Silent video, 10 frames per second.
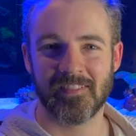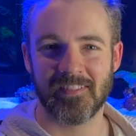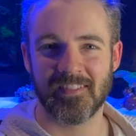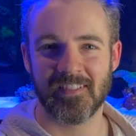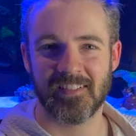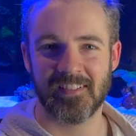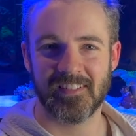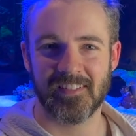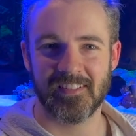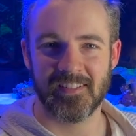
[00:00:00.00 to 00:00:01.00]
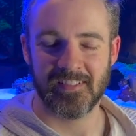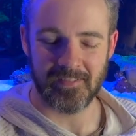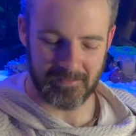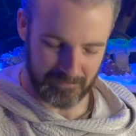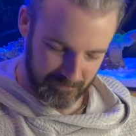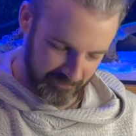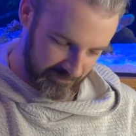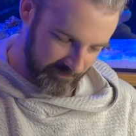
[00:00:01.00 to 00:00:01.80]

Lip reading: Nobody speaks.